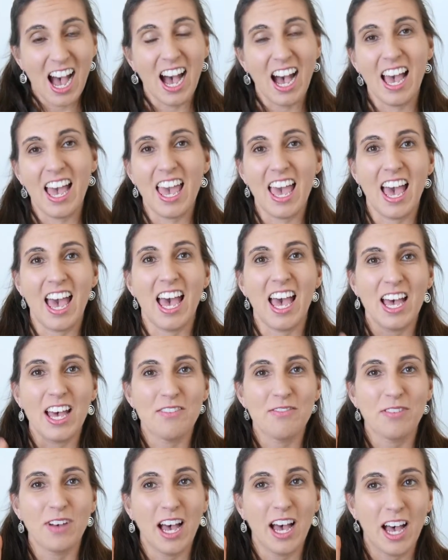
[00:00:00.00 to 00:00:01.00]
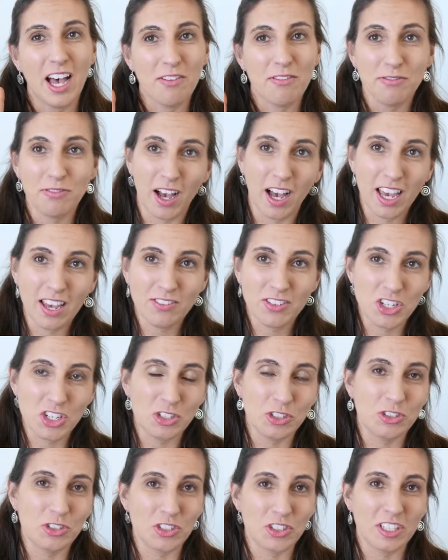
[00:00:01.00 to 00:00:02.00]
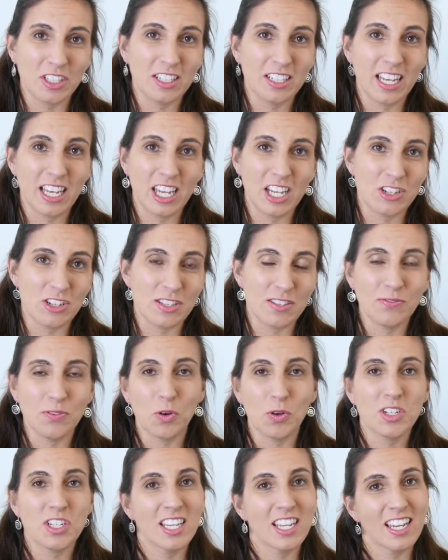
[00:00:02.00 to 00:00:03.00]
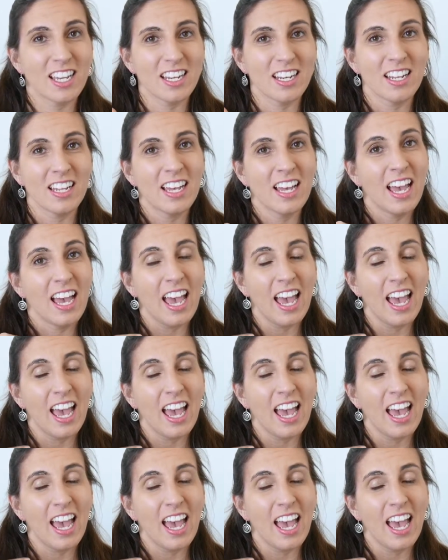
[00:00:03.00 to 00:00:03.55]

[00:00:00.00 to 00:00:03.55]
I have 5 children, ages 14,